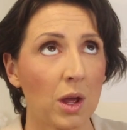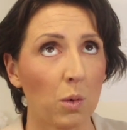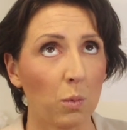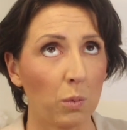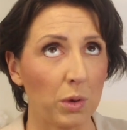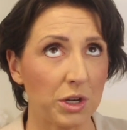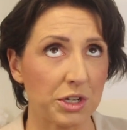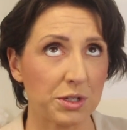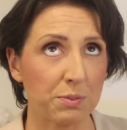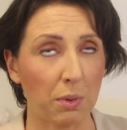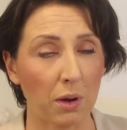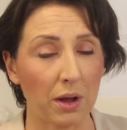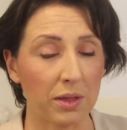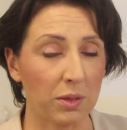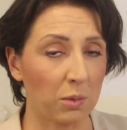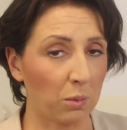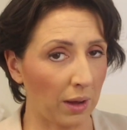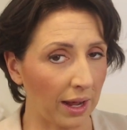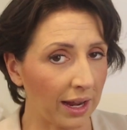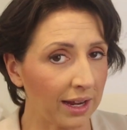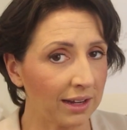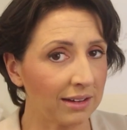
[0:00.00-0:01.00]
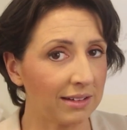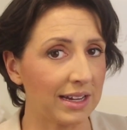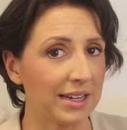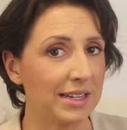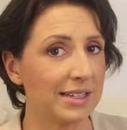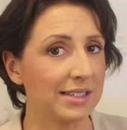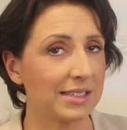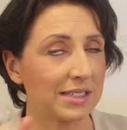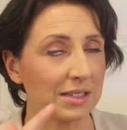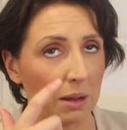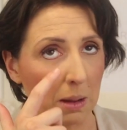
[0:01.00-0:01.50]
which by the way
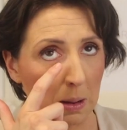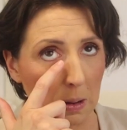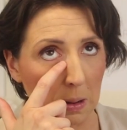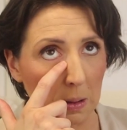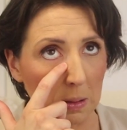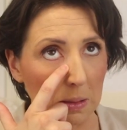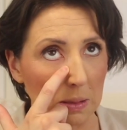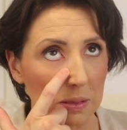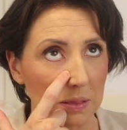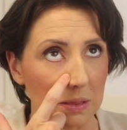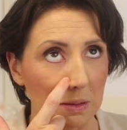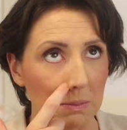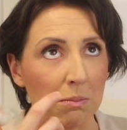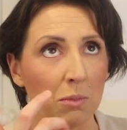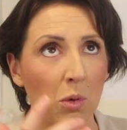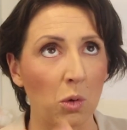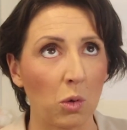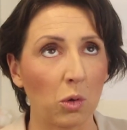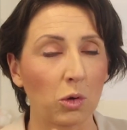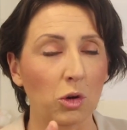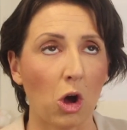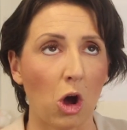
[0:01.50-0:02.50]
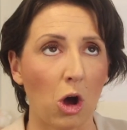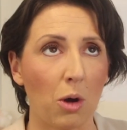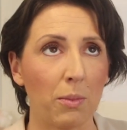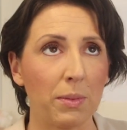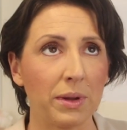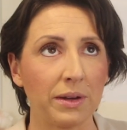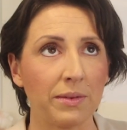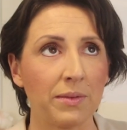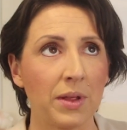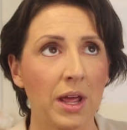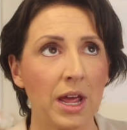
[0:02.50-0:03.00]
is the more
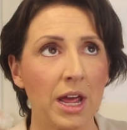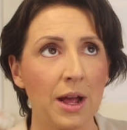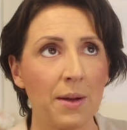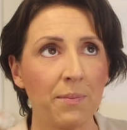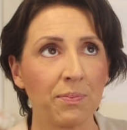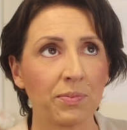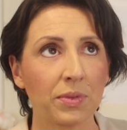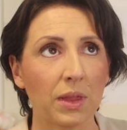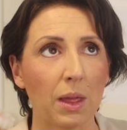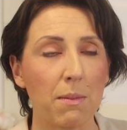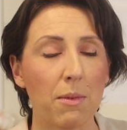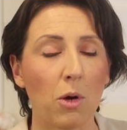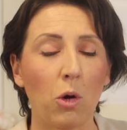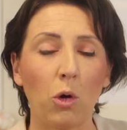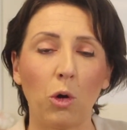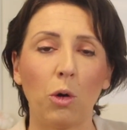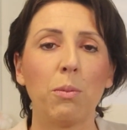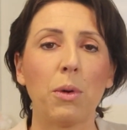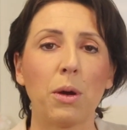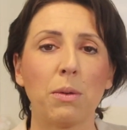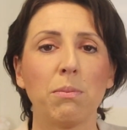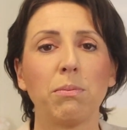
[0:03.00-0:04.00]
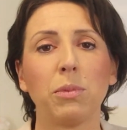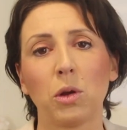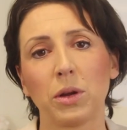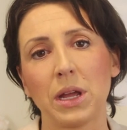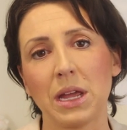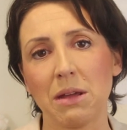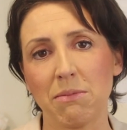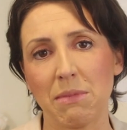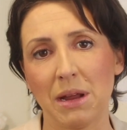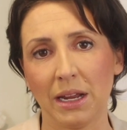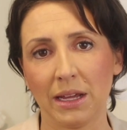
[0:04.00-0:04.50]
common hormone
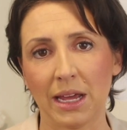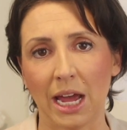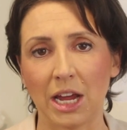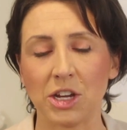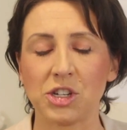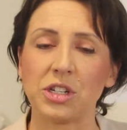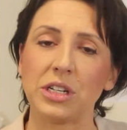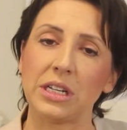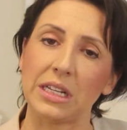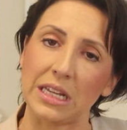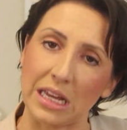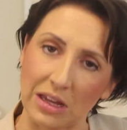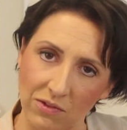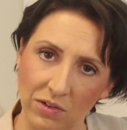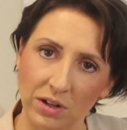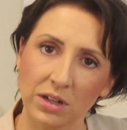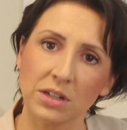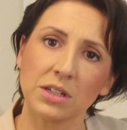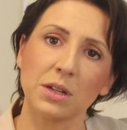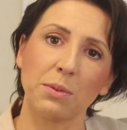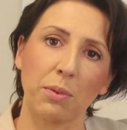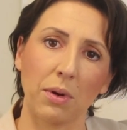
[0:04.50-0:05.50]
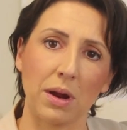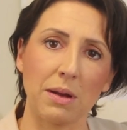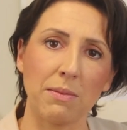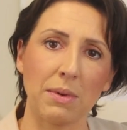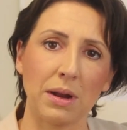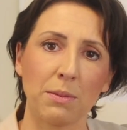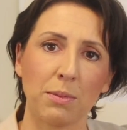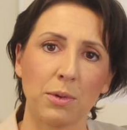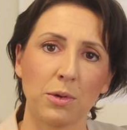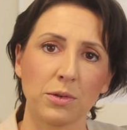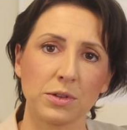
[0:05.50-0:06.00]
blocking medication given to
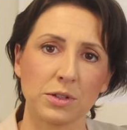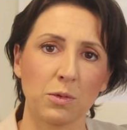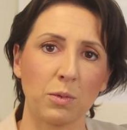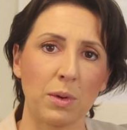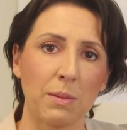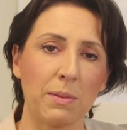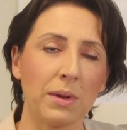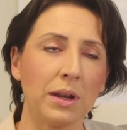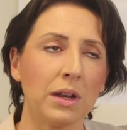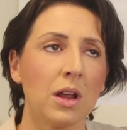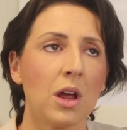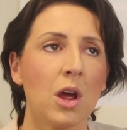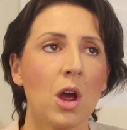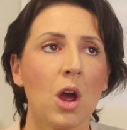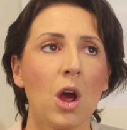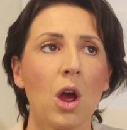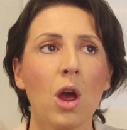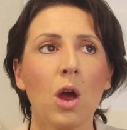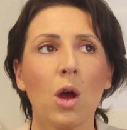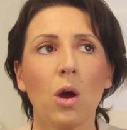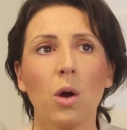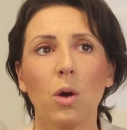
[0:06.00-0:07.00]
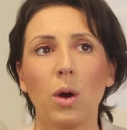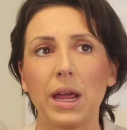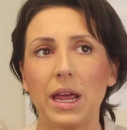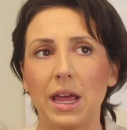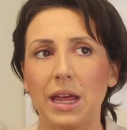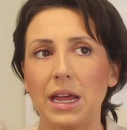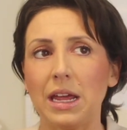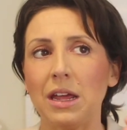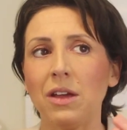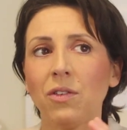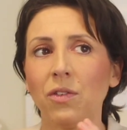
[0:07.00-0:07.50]
premenopausal women,
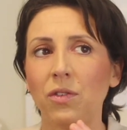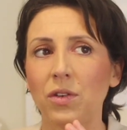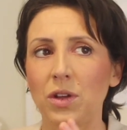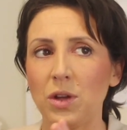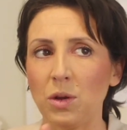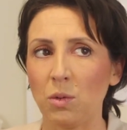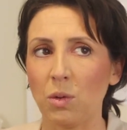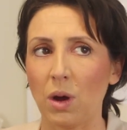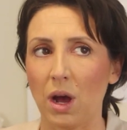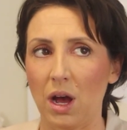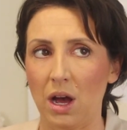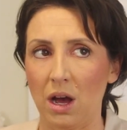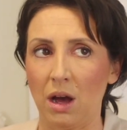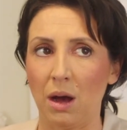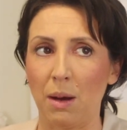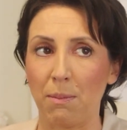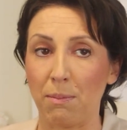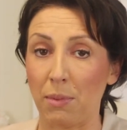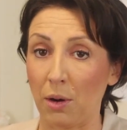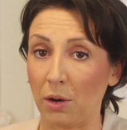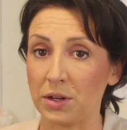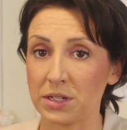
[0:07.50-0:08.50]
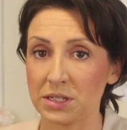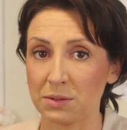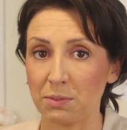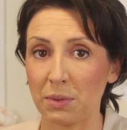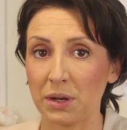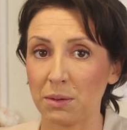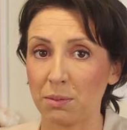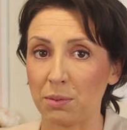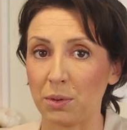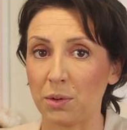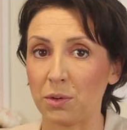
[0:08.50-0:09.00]
if you are
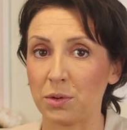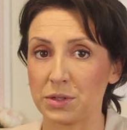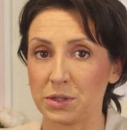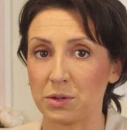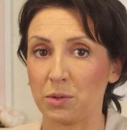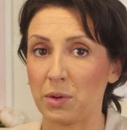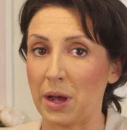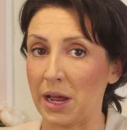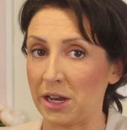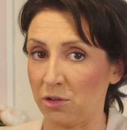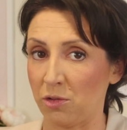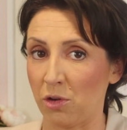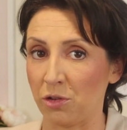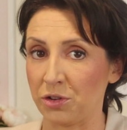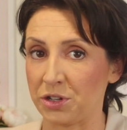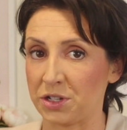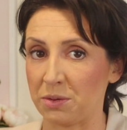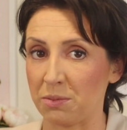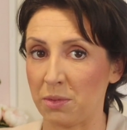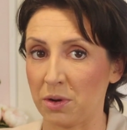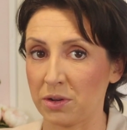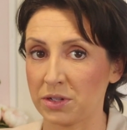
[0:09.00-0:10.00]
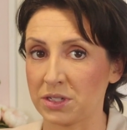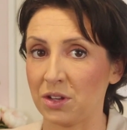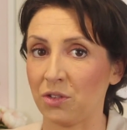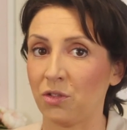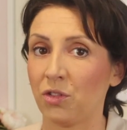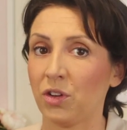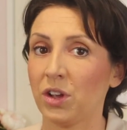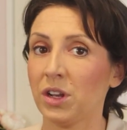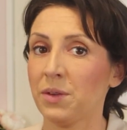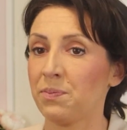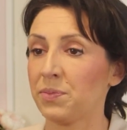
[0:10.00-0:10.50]
postmenopausal and you're on
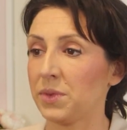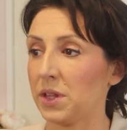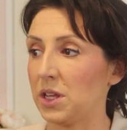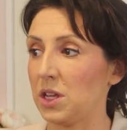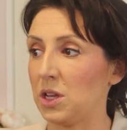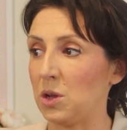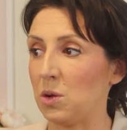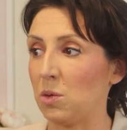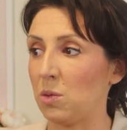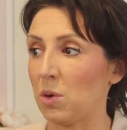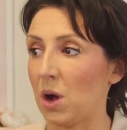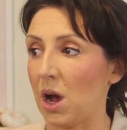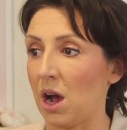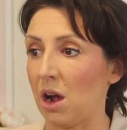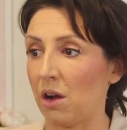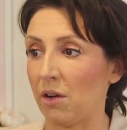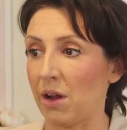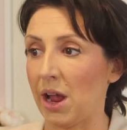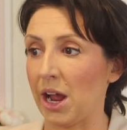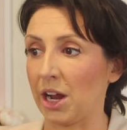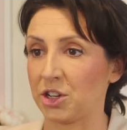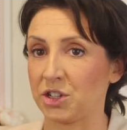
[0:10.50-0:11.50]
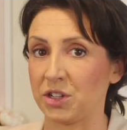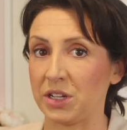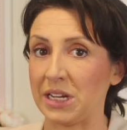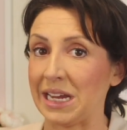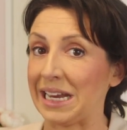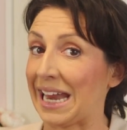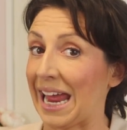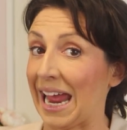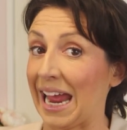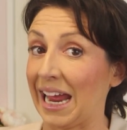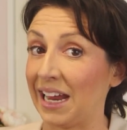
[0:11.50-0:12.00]
tamoxifen, you are actually
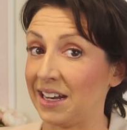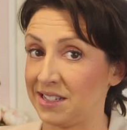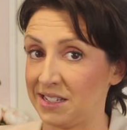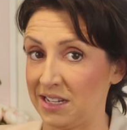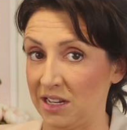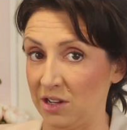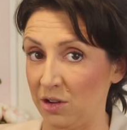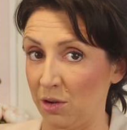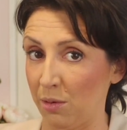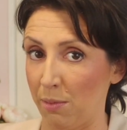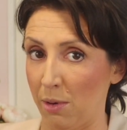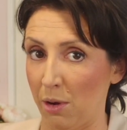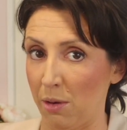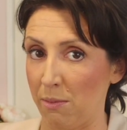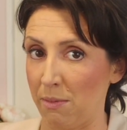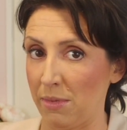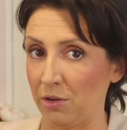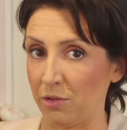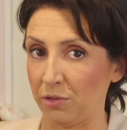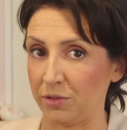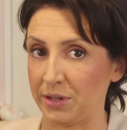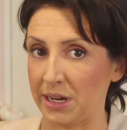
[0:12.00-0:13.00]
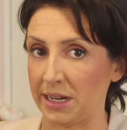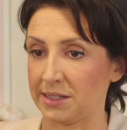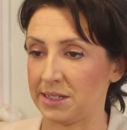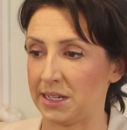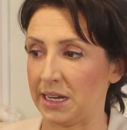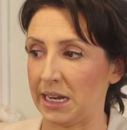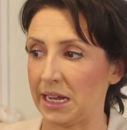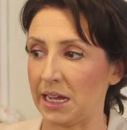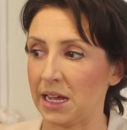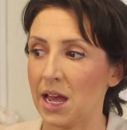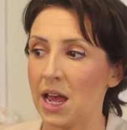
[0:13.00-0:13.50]
enhancing your bone mineral
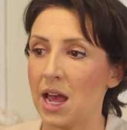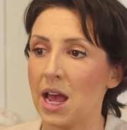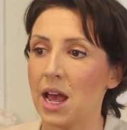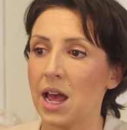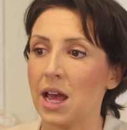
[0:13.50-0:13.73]
density.